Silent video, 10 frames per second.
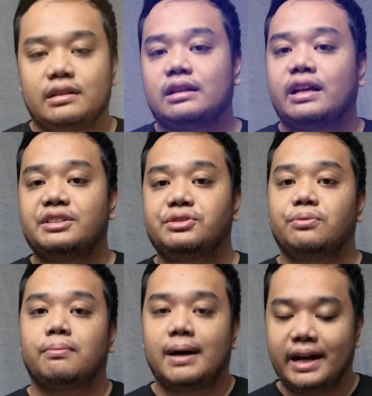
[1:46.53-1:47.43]
that lets you
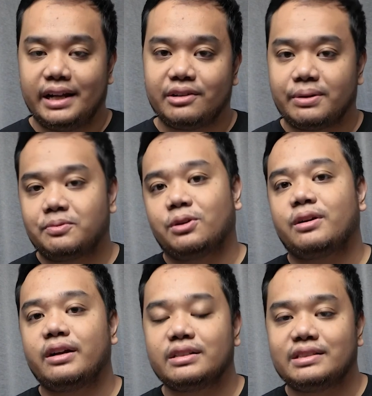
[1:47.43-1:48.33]
mine
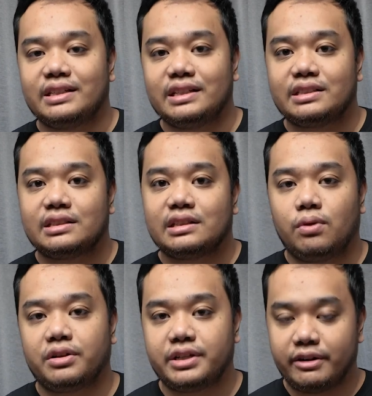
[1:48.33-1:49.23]
cryptocurrencies
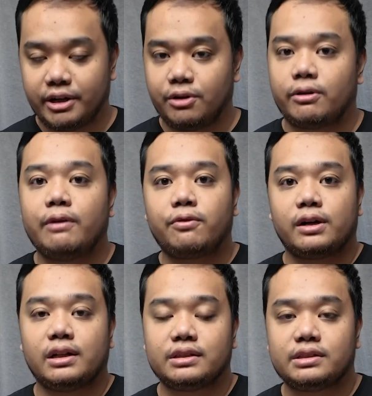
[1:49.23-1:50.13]
while sharing your
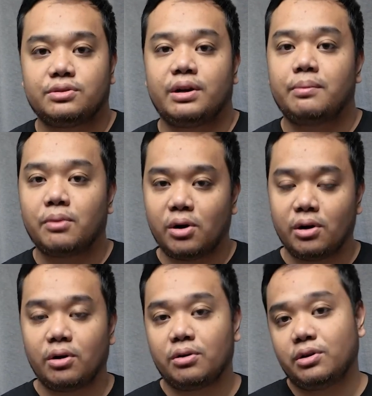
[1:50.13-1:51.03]
referrals to earn
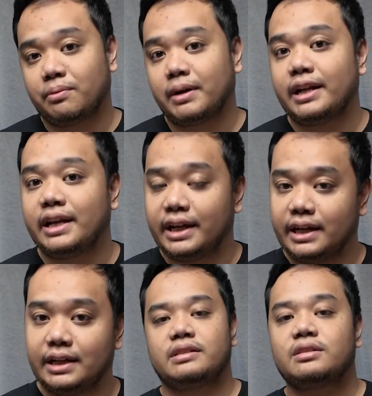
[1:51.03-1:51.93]
more on your mining.
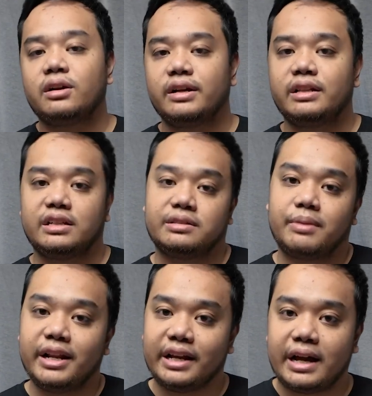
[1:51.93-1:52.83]
It started as a
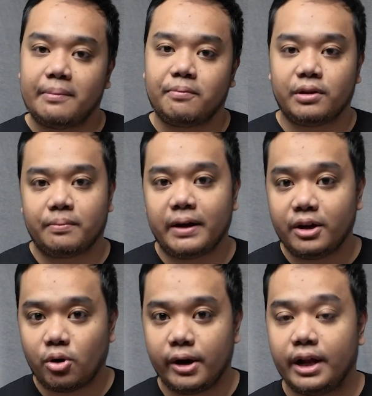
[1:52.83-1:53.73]
mining app for the Pi
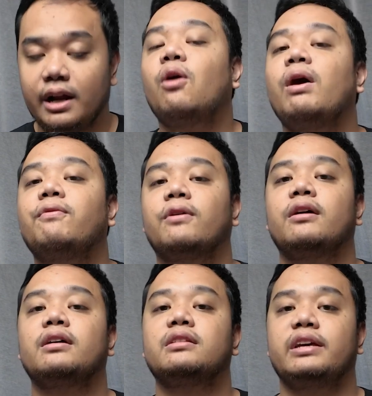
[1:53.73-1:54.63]
Coin.
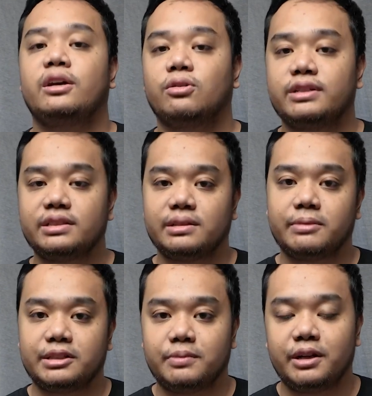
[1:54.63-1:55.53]
However, the ecosystem
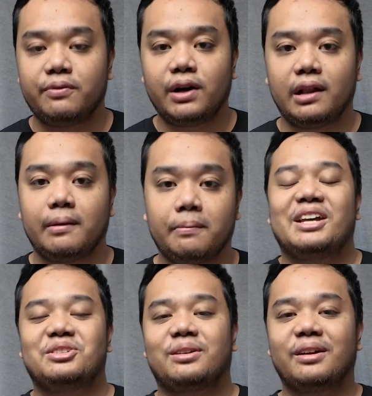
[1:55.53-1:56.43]
has been developed
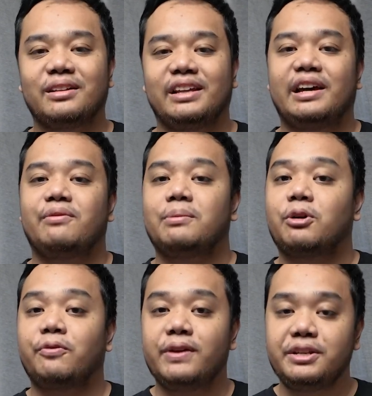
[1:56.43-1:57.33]
into currently having
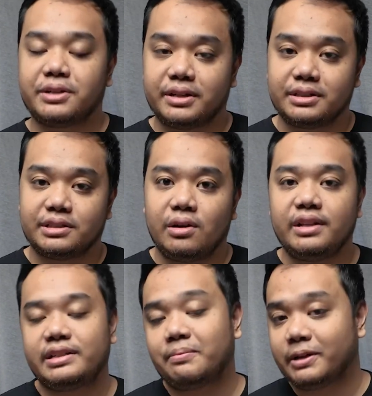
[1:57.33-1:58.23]
more features on
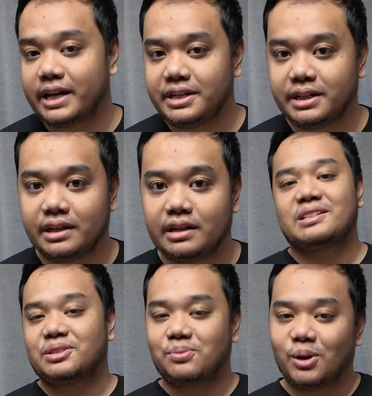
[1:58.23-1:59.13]
its application,
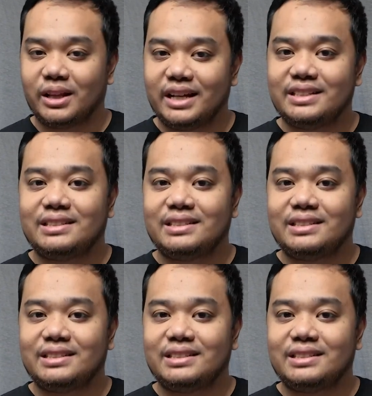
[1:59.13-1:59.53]
such as wallets,